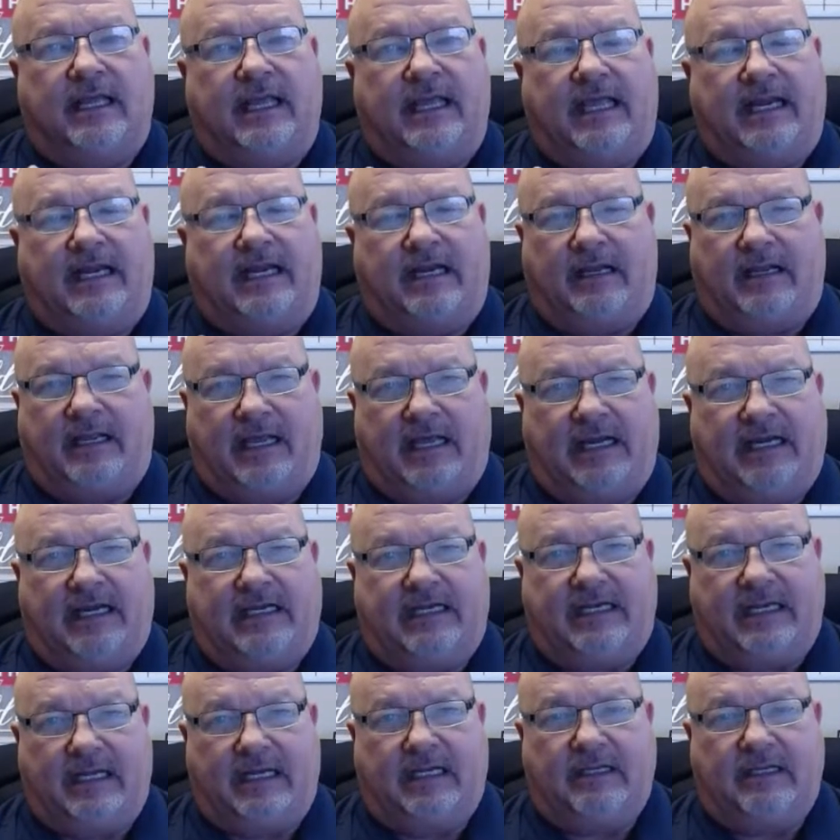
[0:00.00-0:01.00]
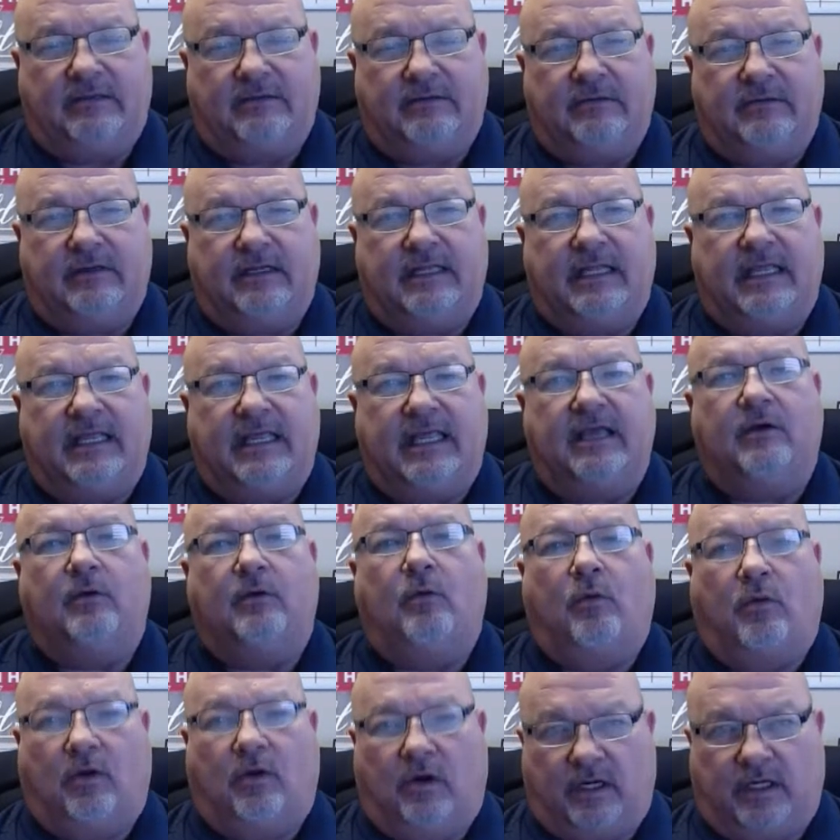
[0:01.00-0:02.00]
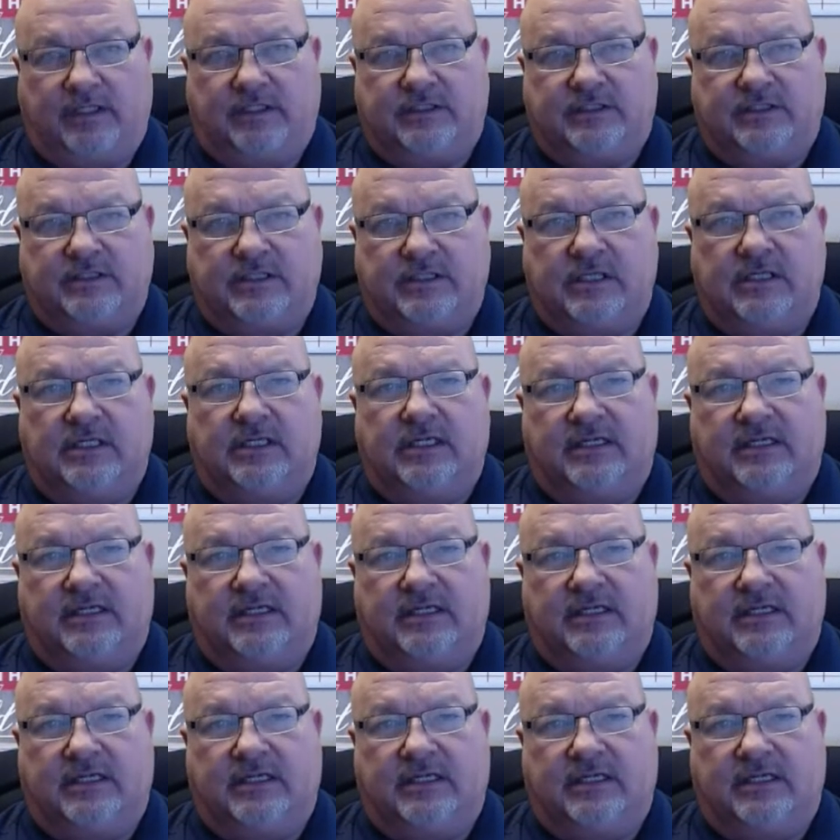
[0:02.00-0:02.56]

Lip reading: And I got to tell you, it works.